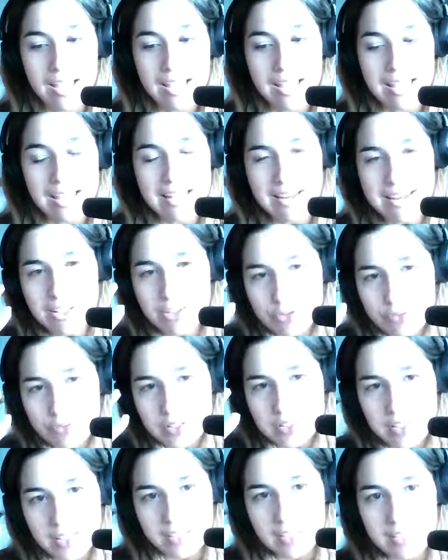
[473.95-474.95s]
in his
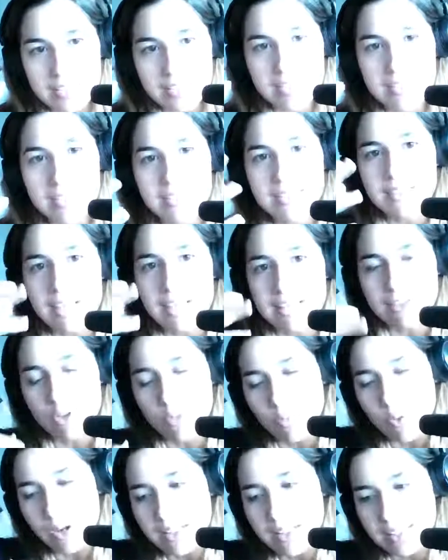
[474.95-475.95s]
ridiculousness, it's the
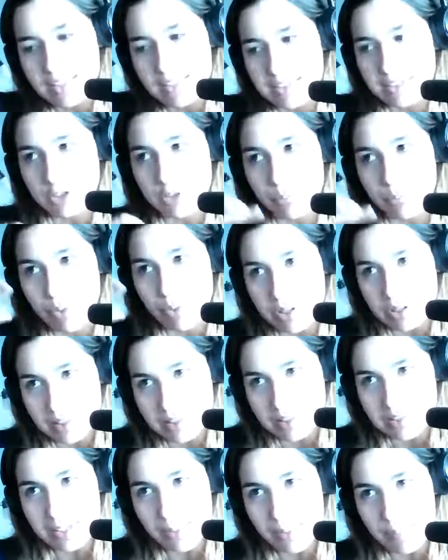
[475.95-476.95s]
way that he's expressing
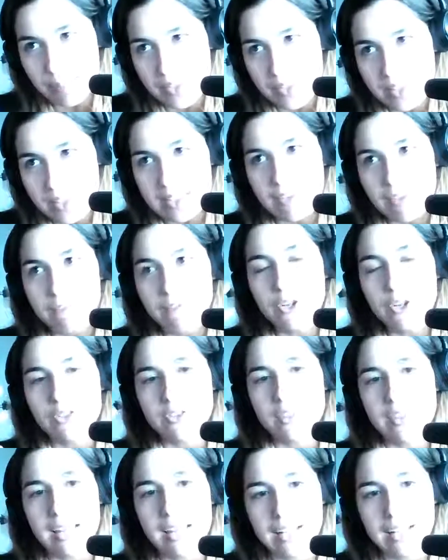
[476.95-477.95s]
something that feels
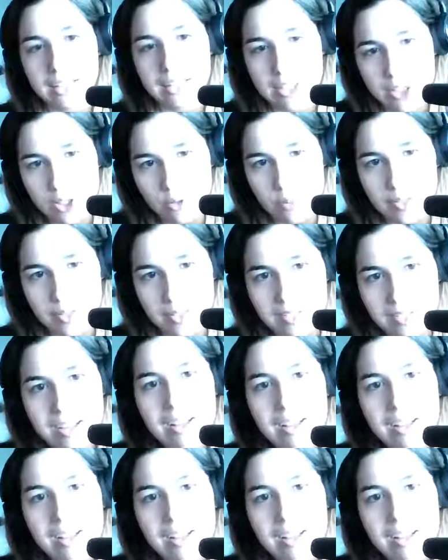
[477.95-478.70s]
innately human.